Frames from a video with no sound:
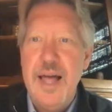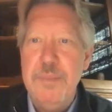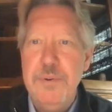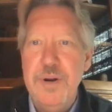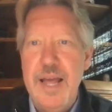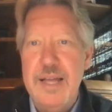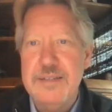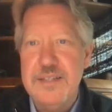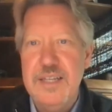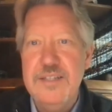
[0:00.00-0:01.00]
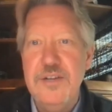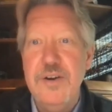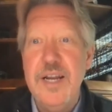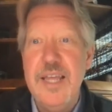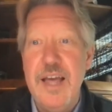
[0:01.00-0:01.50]
Alpert asks, is
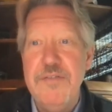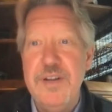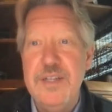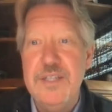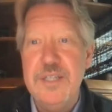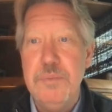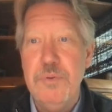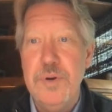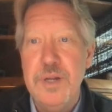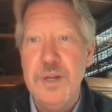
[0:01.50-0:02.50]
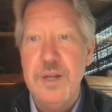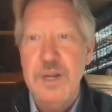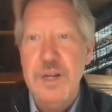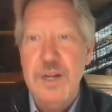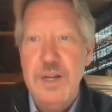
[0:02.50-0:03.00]
there any evidence supporting
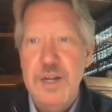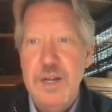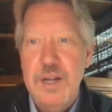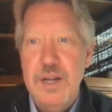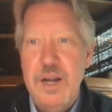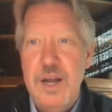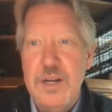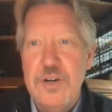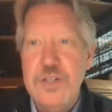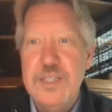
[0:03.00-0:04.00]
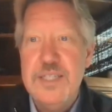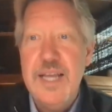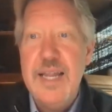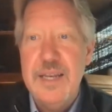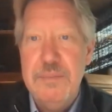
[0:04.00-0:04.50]
uh,
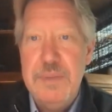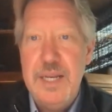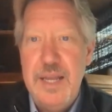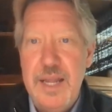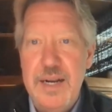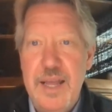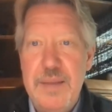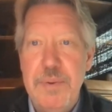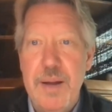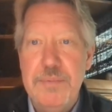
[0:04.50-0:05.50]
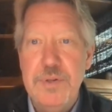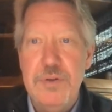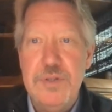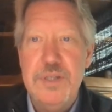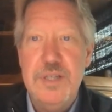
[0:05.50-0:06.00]
mediated
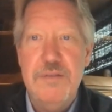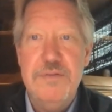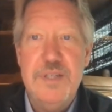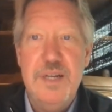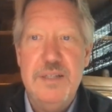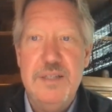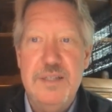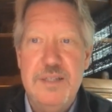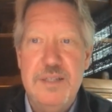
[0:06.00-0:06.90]
apoptosis of senescent